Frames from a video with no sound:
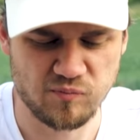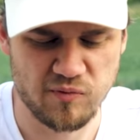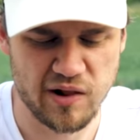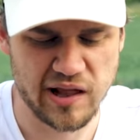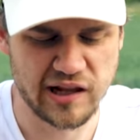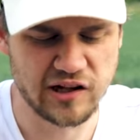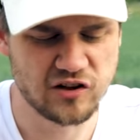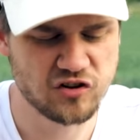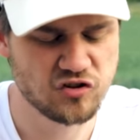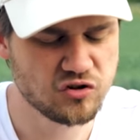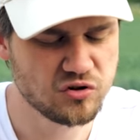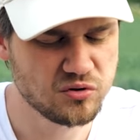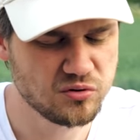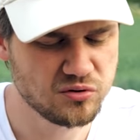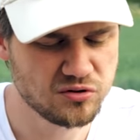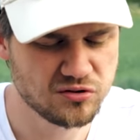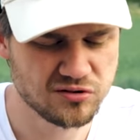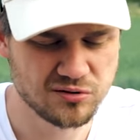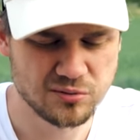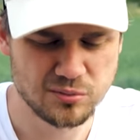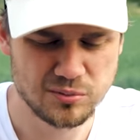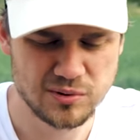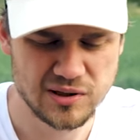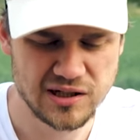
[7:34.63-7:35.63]
It's too
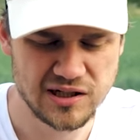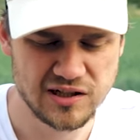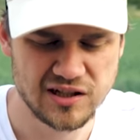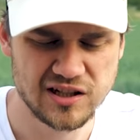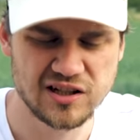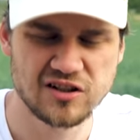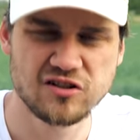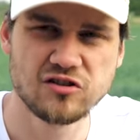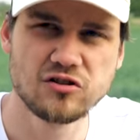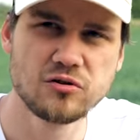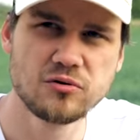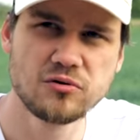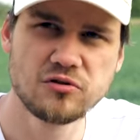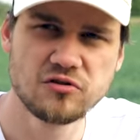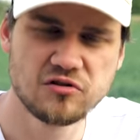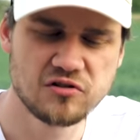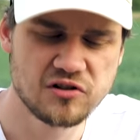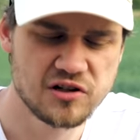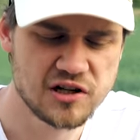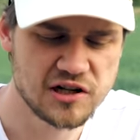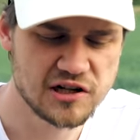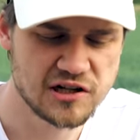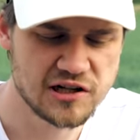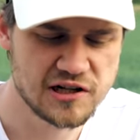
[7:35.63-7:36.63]
sweet, it's too
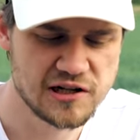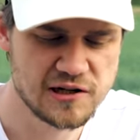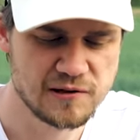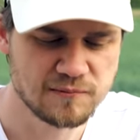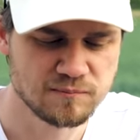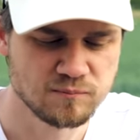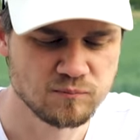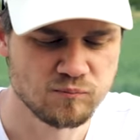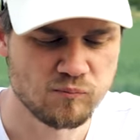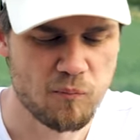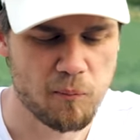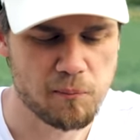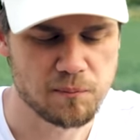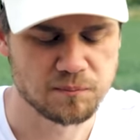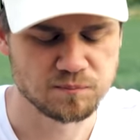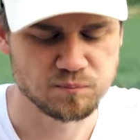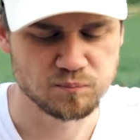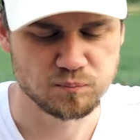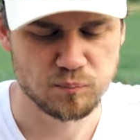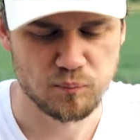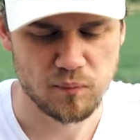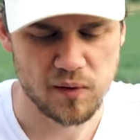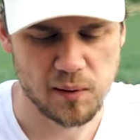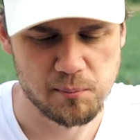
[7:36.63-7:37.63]
sticky,
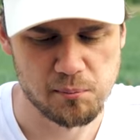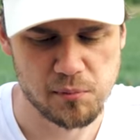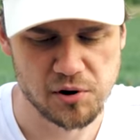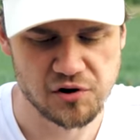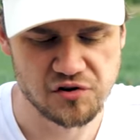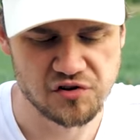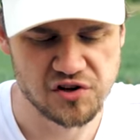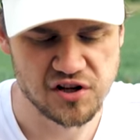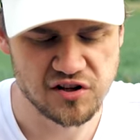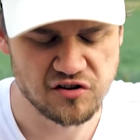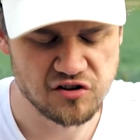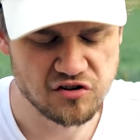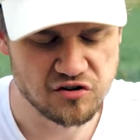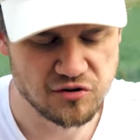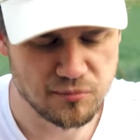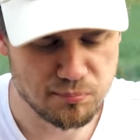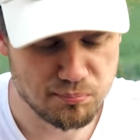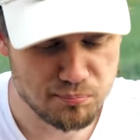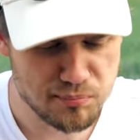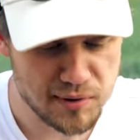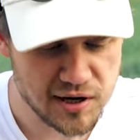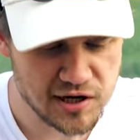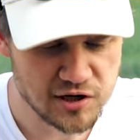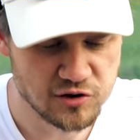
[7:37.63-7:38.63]
but this is
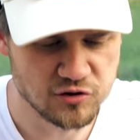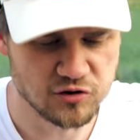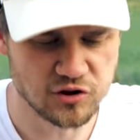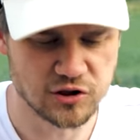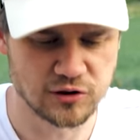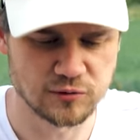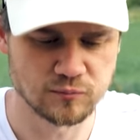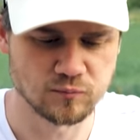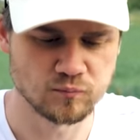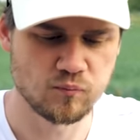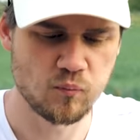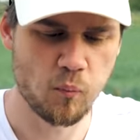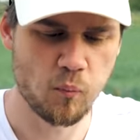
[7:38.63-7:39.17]
amazing.